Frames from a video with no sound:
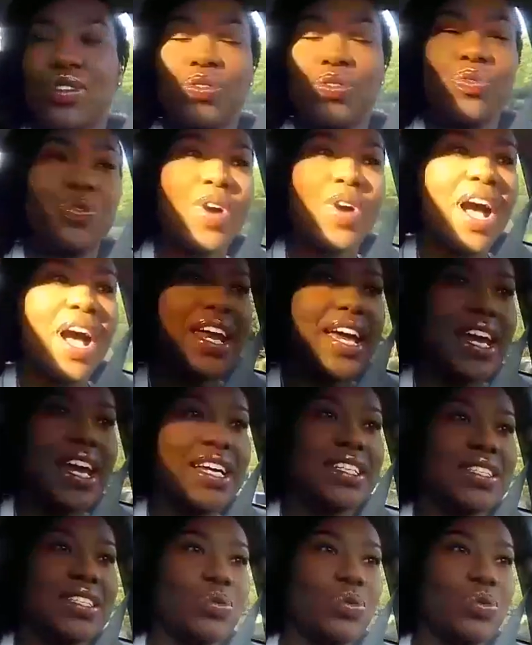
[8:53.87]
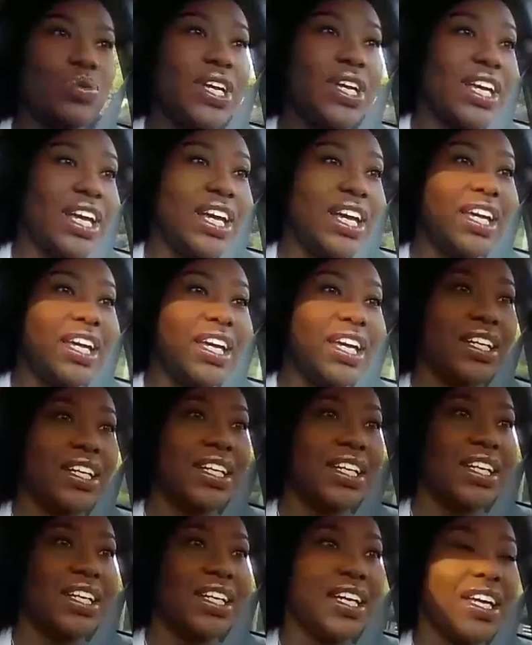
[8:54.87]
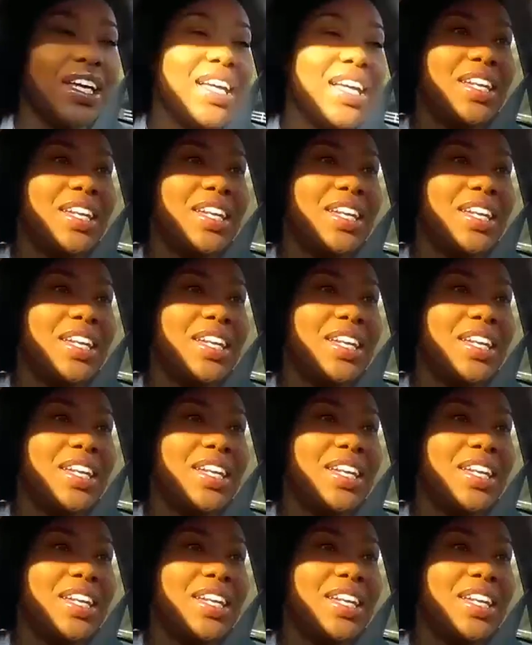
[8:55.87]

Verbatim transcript: Friday is the weekend. Yeah, because